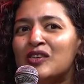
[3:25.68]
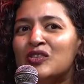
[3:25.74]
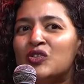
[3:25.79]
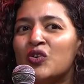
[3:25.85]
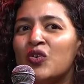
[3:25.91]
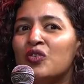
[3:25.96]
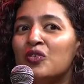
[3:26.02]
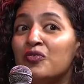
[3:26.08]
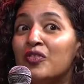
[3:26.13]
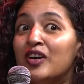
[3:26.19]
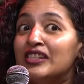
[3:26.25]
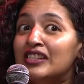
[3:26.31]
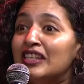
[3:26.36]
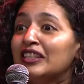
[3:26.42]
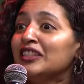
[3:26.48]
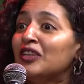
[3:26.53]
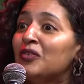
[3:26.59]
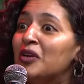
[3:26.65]
So the first
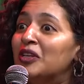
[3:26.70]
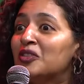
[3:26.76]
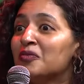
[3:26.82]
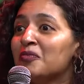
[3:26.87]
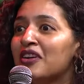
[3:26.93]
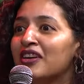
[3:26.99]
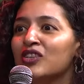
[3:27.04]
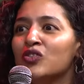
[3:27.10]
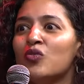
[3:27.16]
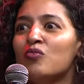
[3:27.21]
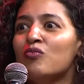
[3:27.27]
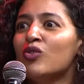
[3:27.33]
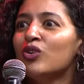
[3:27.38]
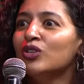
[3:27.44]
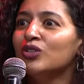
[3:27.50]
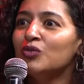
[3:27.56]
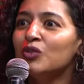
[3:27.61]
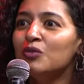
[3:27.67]
thing that went to my head is, oh,
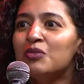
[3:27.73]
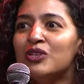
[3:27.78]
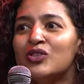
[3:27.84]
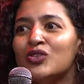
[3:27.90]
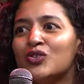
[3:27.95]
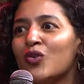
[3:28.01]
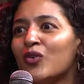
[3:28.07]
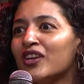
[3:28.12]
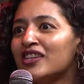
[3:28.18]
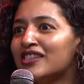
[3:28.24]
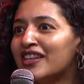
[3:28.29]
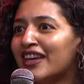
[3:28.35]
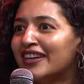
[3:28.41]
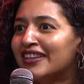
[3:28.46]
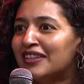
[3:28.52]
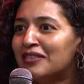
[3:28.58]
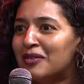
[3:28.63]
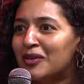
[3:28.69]
Mukund would be so
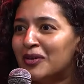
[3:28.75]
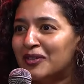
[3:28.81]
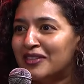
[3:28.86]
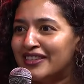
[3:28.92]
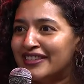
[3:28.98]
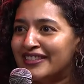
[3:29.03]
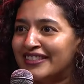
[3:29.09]
excited about this,